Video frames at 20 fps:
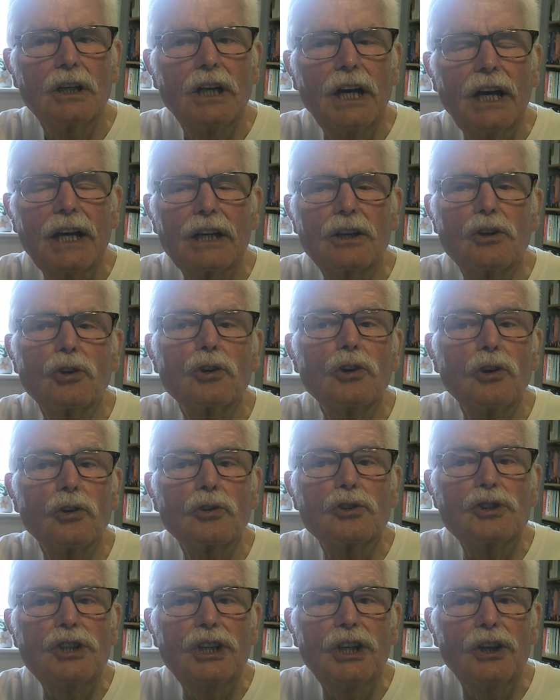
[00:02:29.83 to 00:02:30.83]
Uh, good
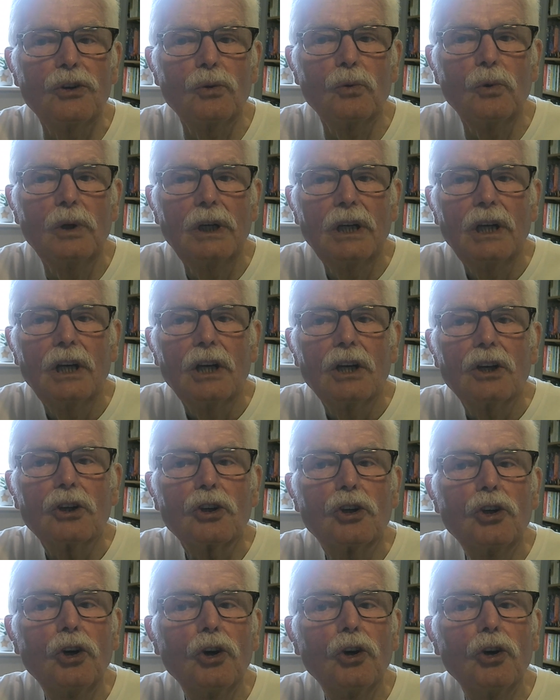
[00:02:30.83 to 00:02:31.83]
luck to you.
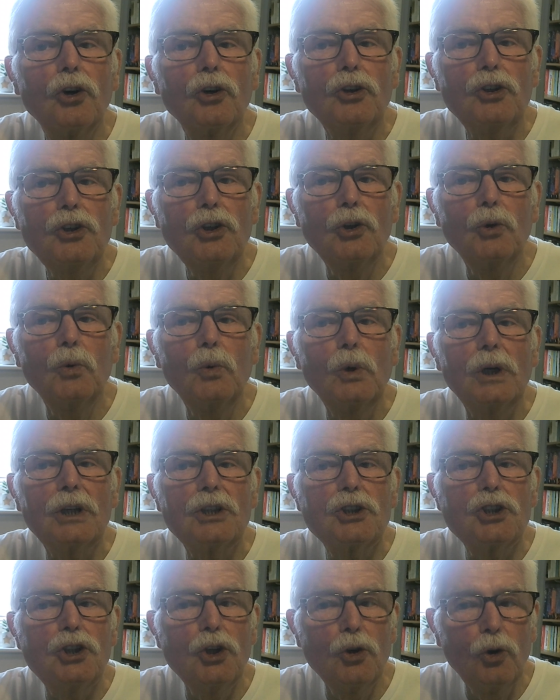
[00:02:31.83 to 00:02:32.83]
Go
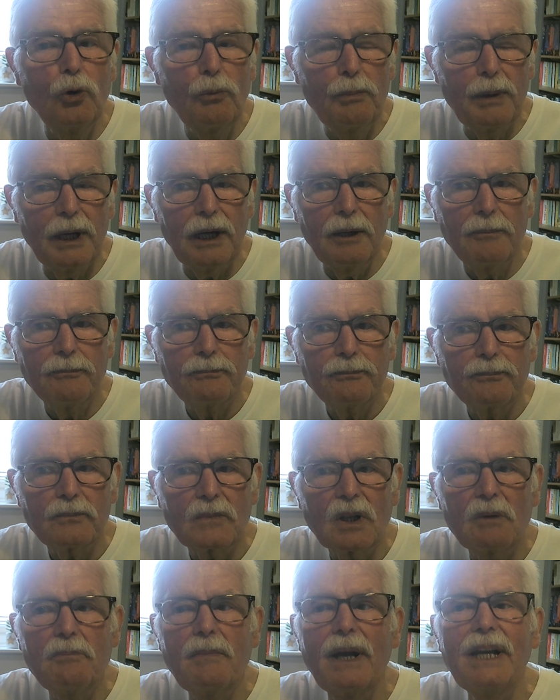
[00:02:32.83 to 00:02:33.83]
YouTuber.
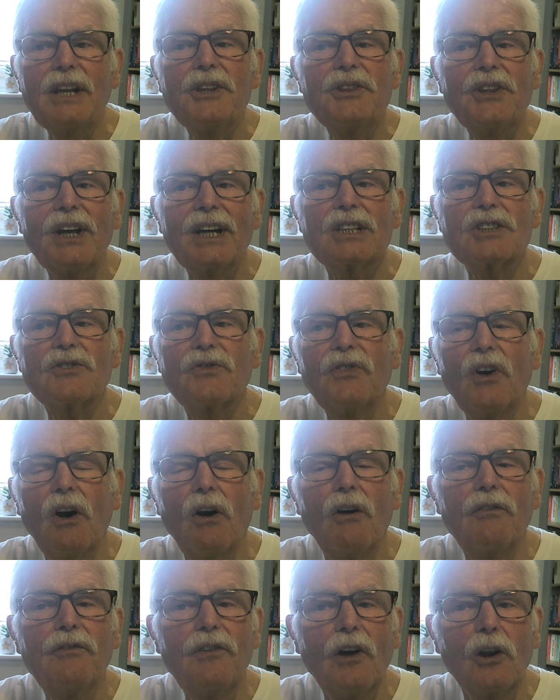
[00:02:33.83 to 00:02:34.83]
Many thanks
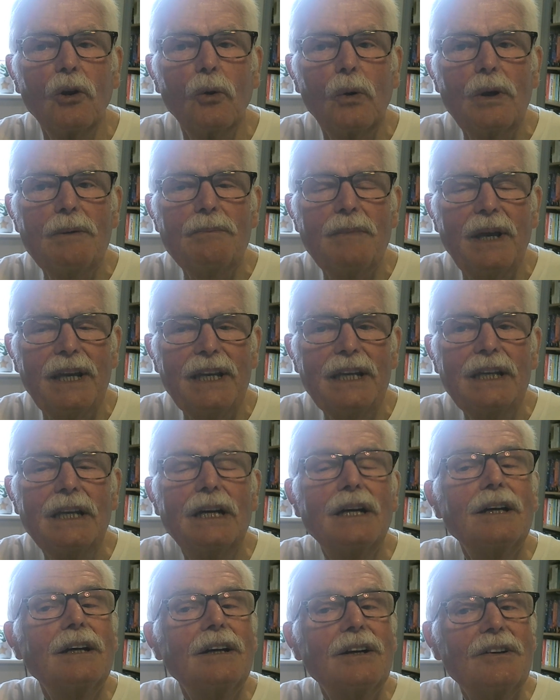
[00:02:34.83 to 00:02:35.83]
for following me.
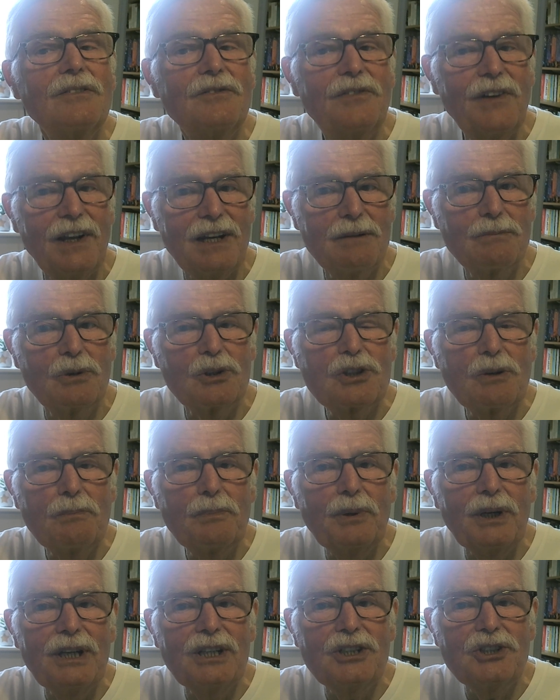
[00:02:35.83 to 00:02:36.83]
Very much
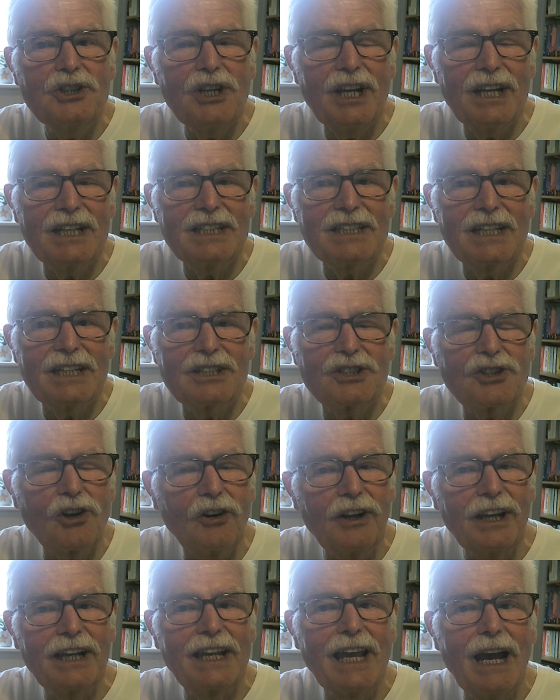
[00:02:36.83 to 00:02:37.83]
appreciated.
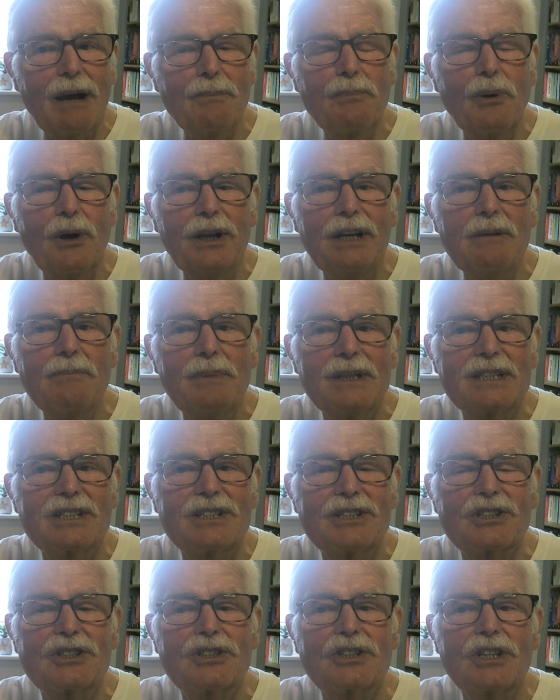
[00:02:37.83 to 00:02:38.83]
Sorry I can't put any
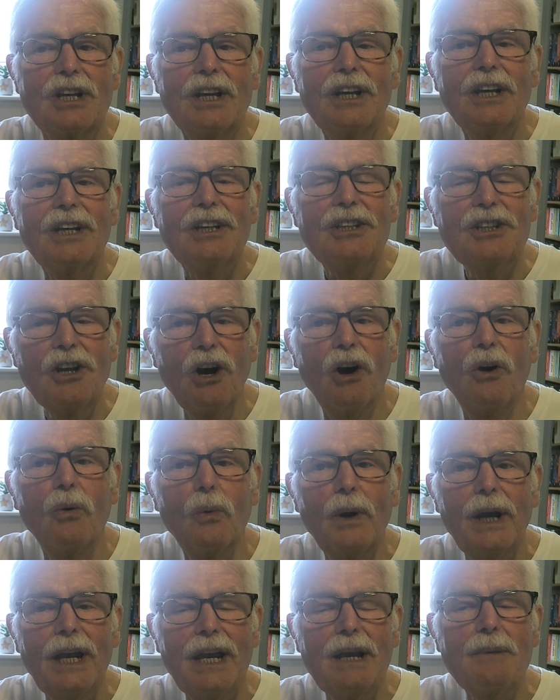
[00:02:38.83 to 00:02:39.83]
business your
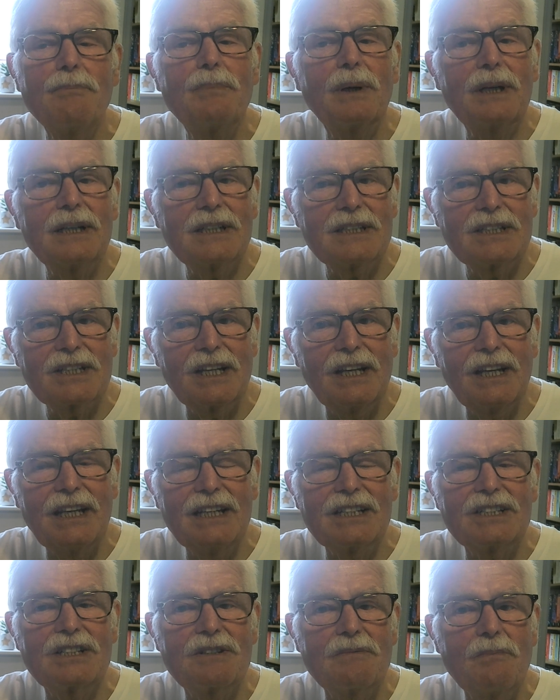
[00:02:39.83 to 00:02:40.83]
way, but uh,
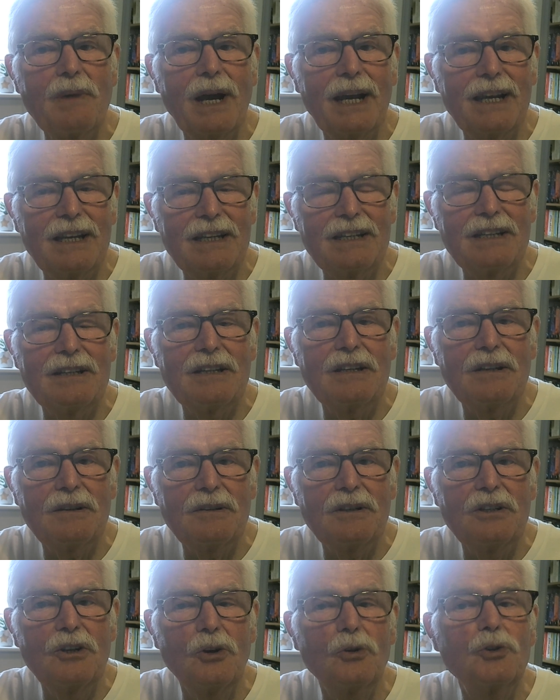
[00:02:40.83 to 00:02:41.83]
it's my
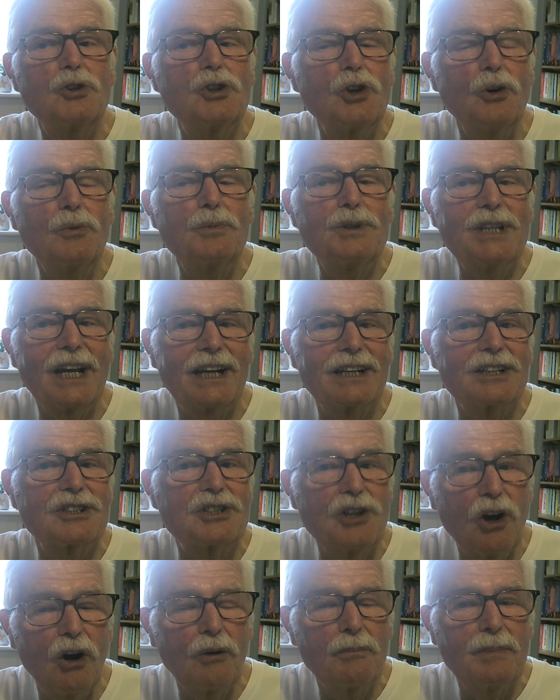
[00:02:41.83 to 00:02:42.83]
YouTube
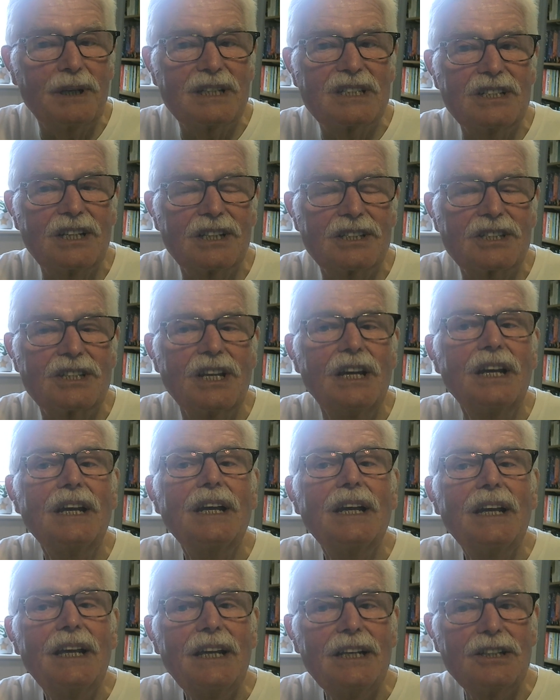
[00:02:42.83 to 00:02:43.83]
channel's not a business.
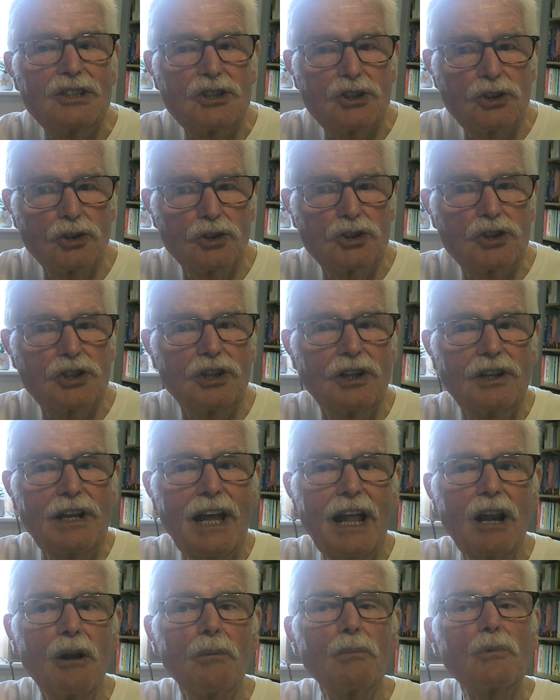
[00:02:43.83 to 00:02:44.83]
It's just to
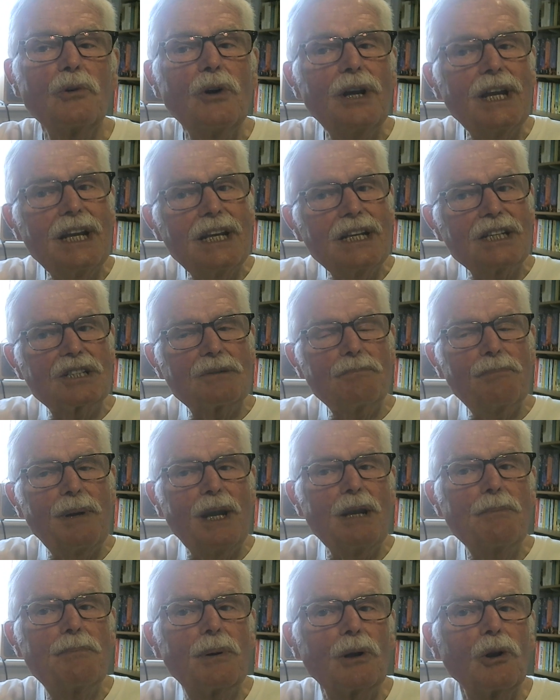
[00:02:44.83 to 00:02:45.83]
help raise
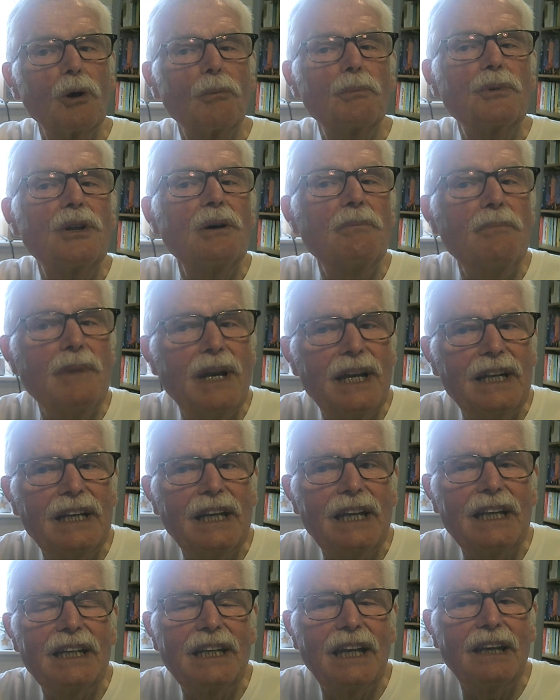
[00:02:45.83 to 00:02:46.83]
people up that may
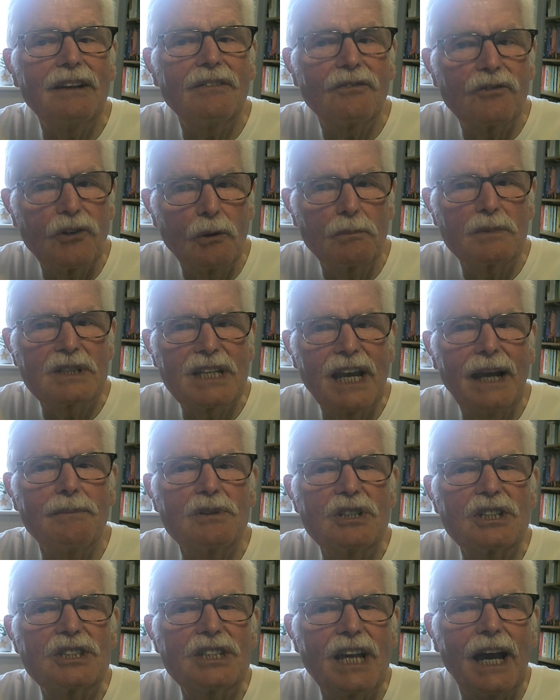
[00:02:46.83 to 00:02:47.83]
need it from
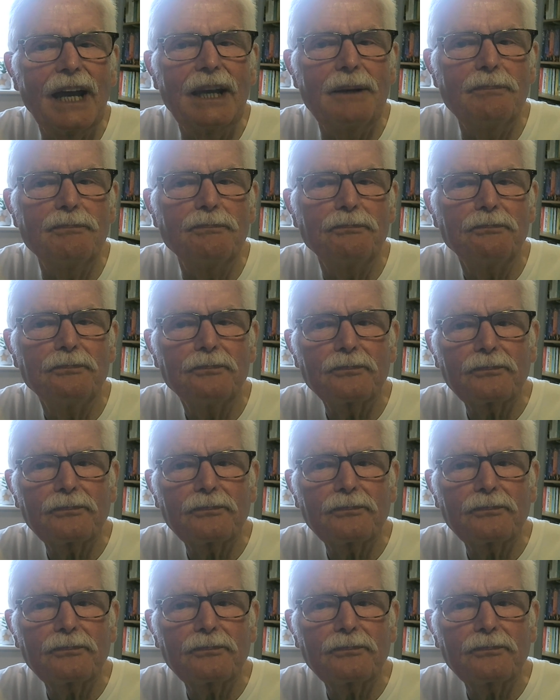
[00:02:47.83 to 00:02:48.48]
time to time.